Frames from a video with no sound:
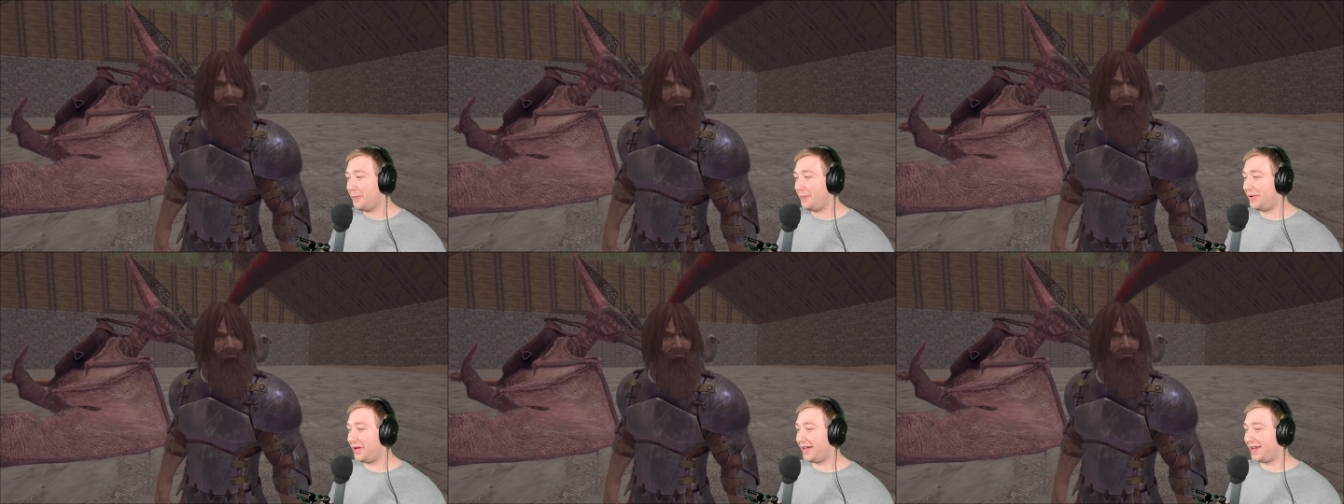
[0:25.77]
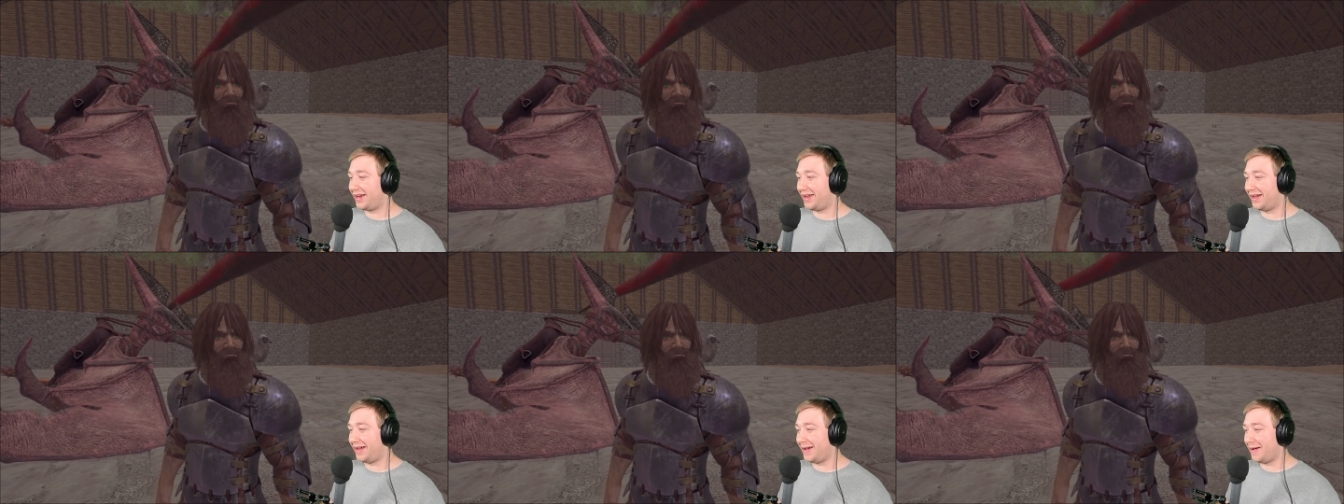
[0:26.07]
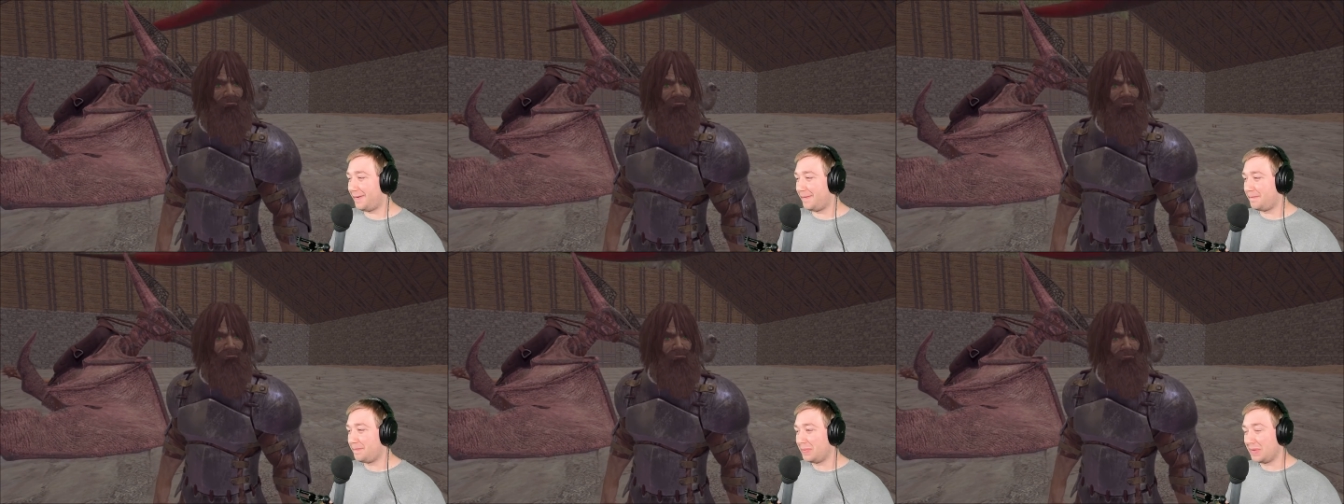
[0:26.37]

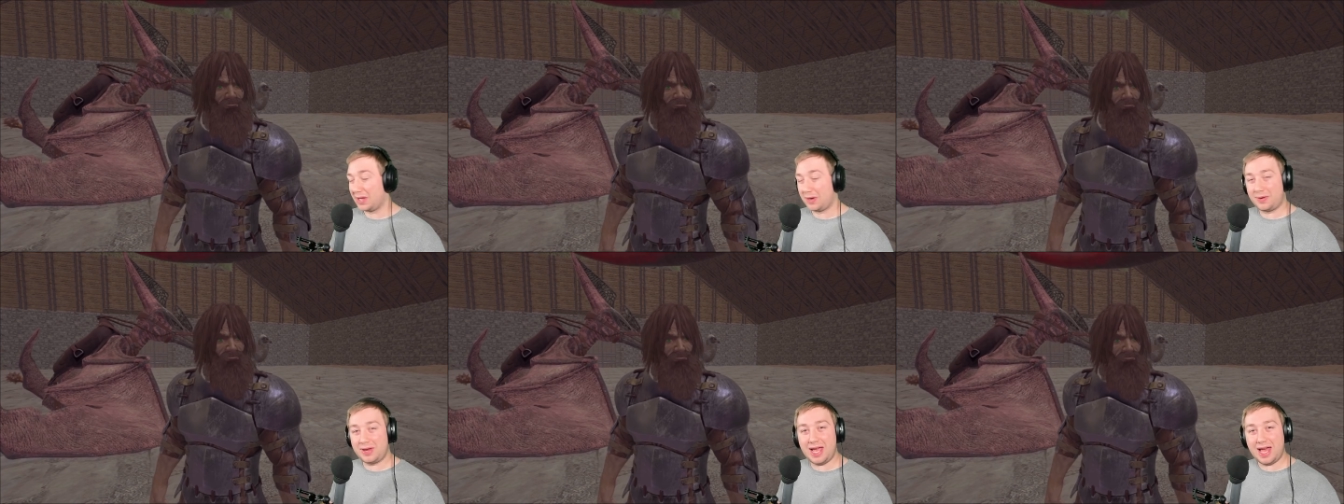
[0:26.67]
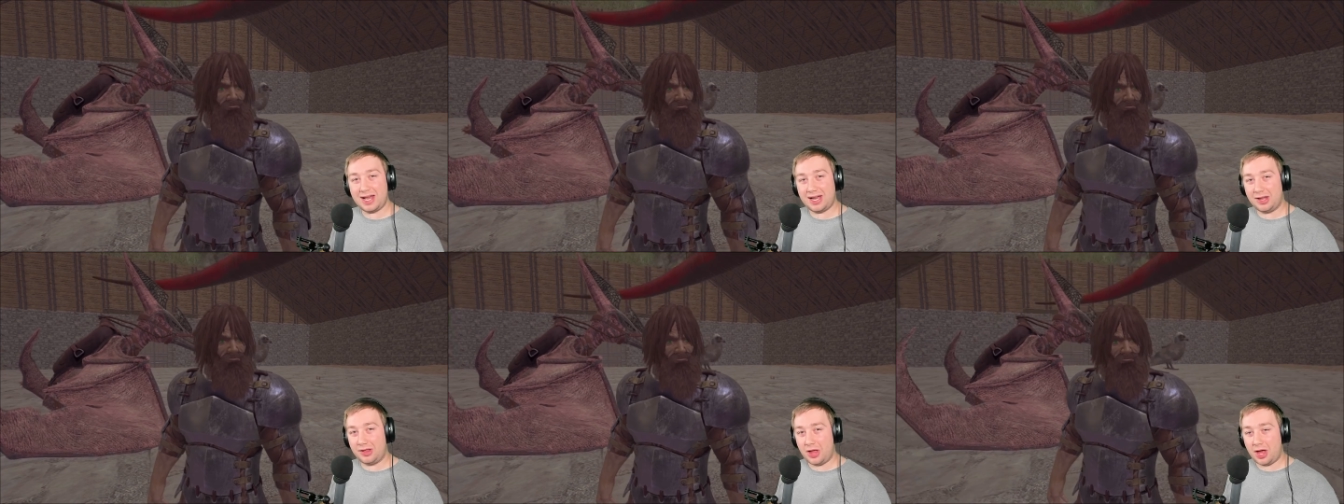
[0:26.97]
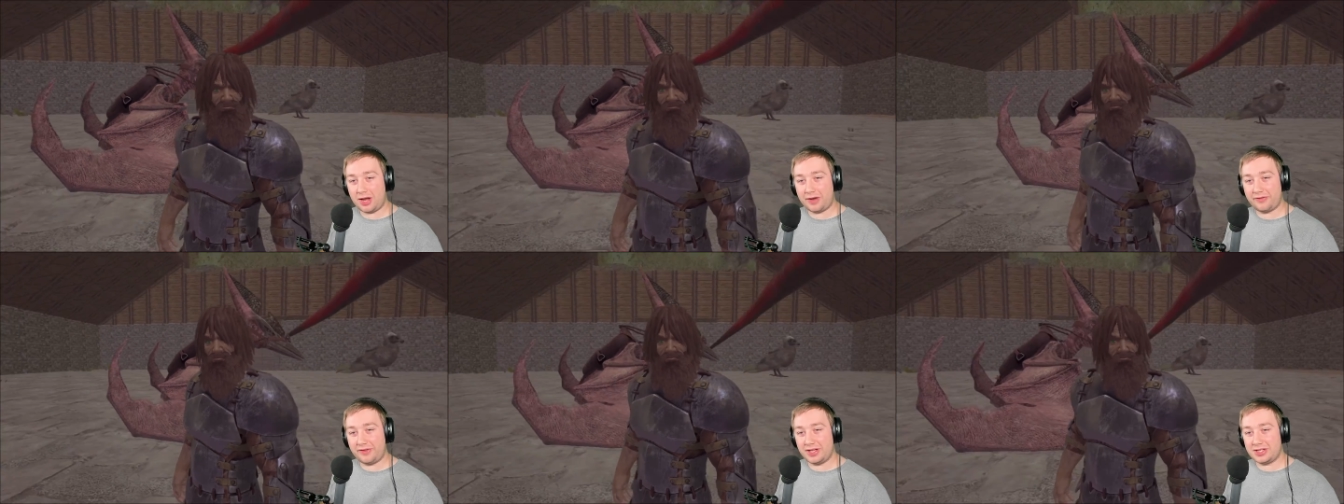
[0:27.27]
But we had a
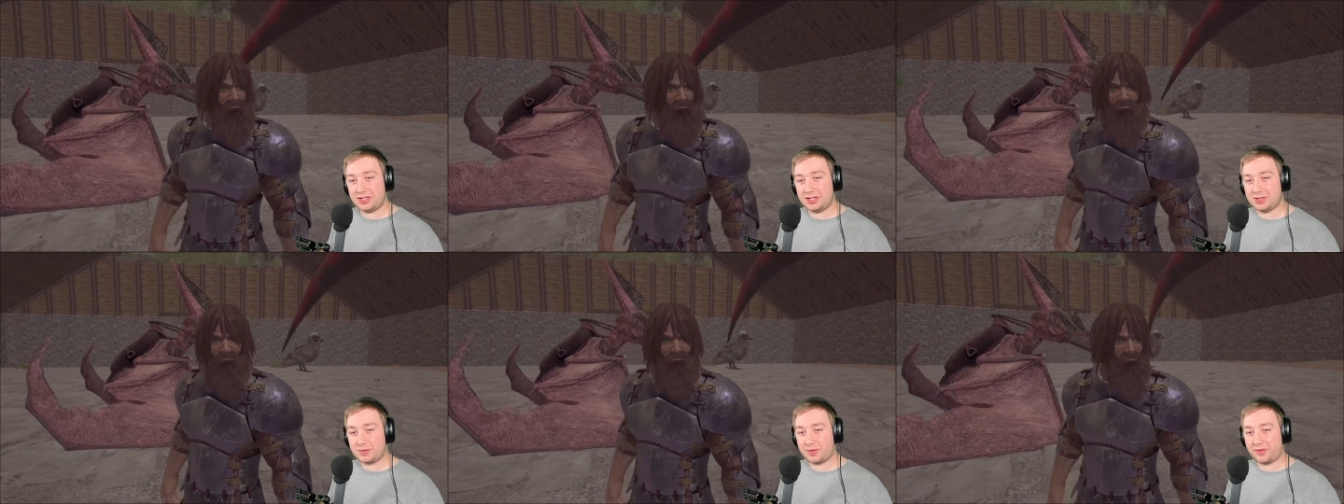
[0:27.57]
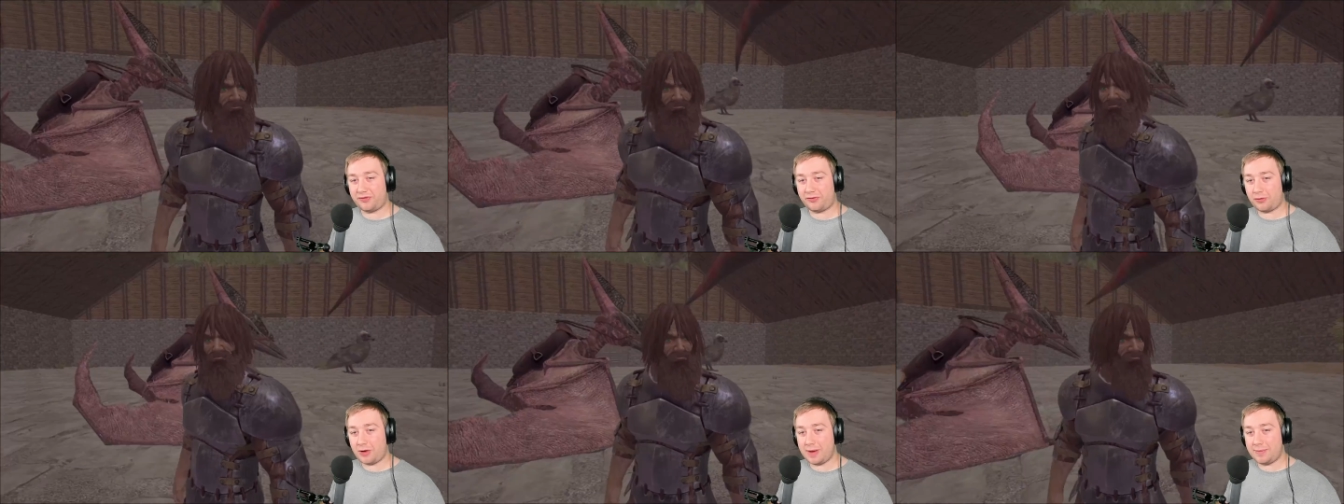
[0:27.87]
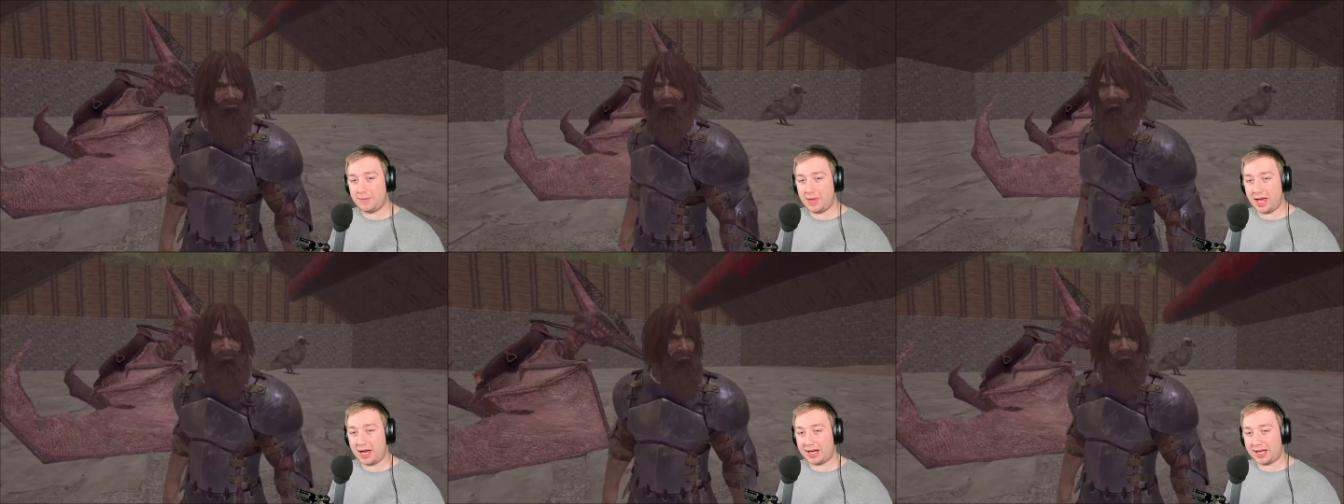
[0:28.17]
lot of issues with
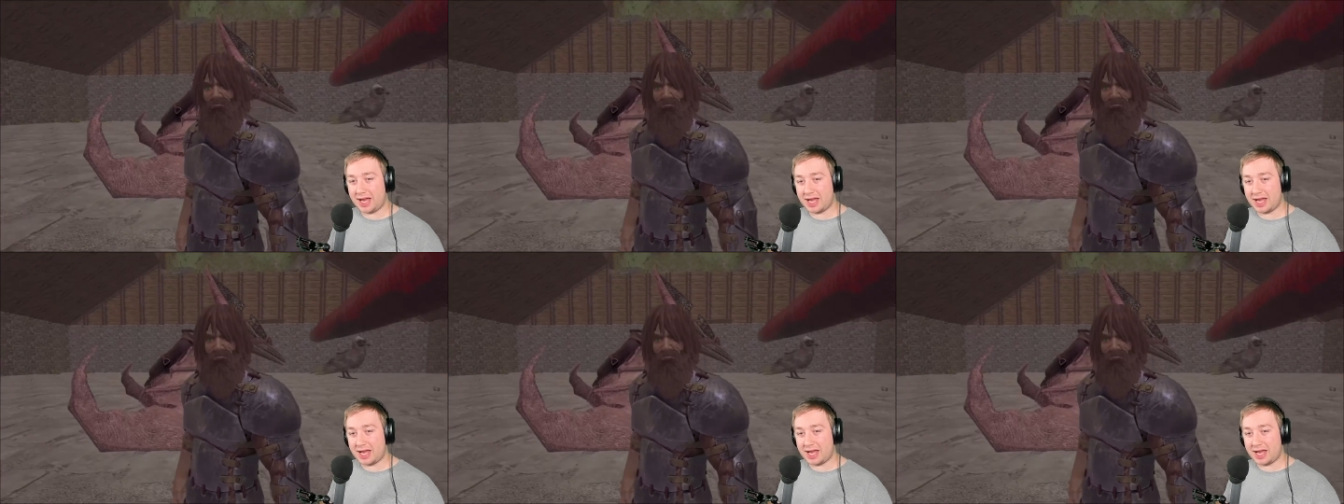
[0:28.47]
frame lag,